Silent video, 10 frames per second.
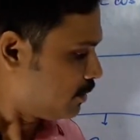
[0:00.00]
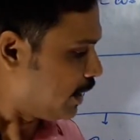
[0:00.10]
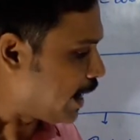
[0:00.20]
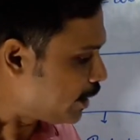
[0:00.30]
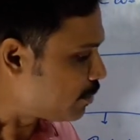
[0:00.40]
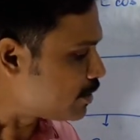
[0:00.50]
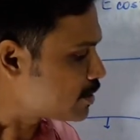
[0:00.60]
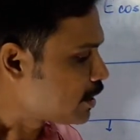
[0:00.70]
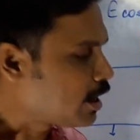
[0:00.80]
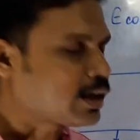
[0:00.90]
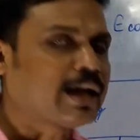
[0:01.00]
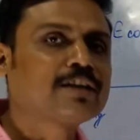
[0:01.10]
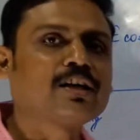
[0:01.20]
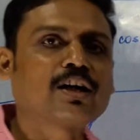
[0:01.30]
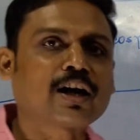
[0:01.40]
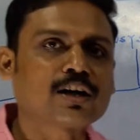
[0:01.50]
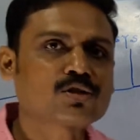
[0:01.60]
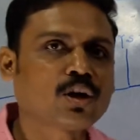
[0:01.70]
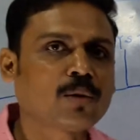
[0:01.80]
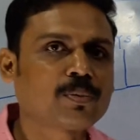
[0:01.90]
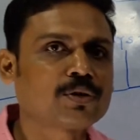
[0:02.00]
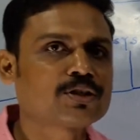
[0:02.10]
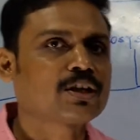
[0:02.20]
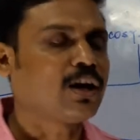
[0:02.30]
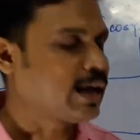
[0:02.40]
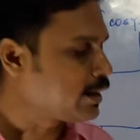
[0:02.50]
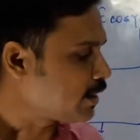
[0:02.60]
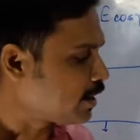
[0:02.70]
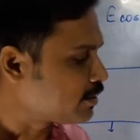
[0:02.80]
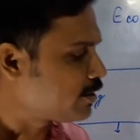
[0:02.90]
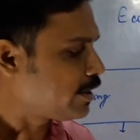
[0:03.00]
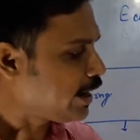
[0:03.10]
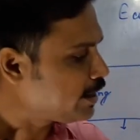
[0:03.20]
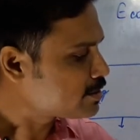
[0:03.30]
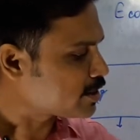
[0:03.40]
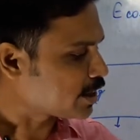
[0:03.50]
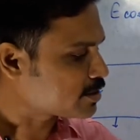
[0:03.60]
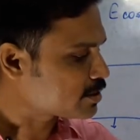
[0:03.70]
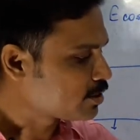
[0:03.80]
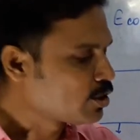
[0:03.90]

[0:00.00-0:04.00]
animals like the grasshoppers and other insects.